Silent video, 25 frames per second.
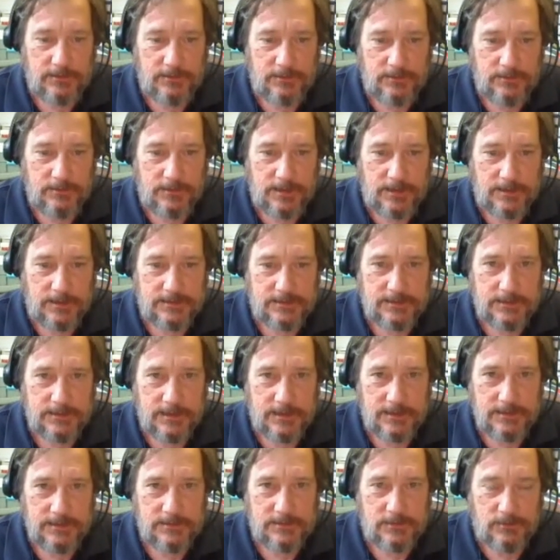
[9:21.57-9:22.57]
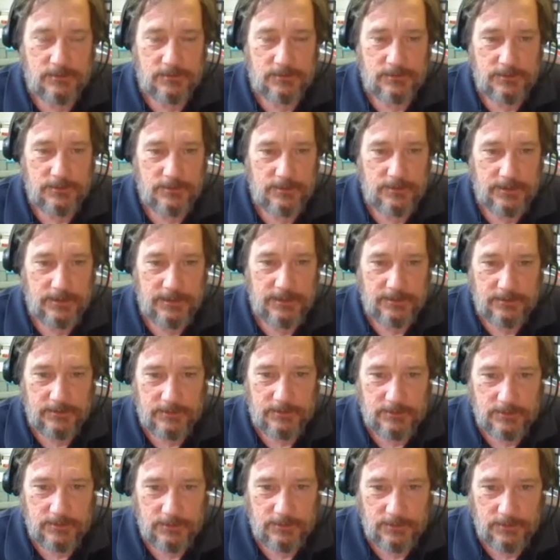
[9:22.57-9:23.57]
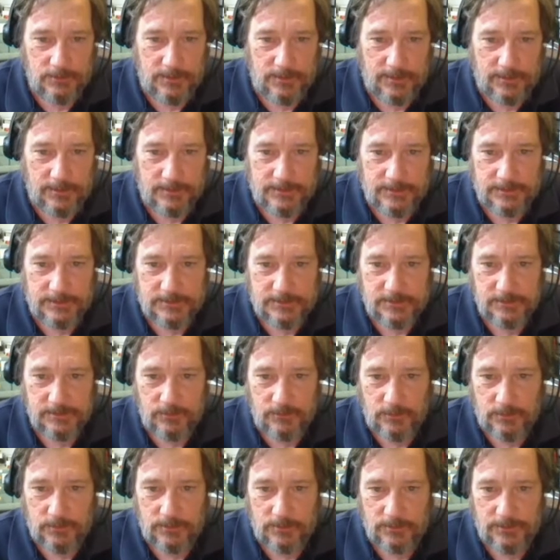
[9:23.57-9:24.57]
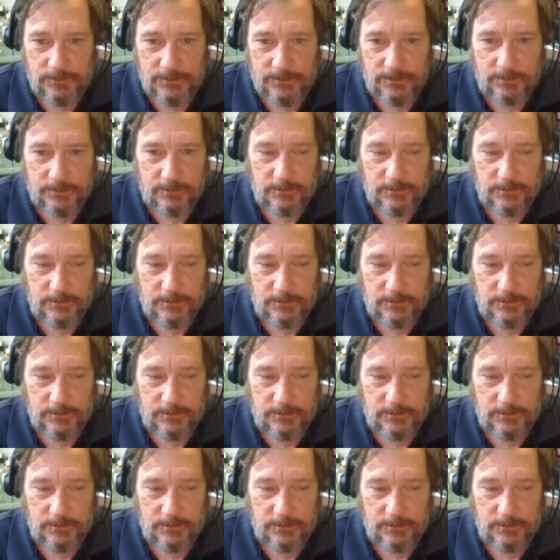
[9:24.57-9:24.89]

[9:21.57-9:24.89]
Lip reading: to the United States or unique to areas of the world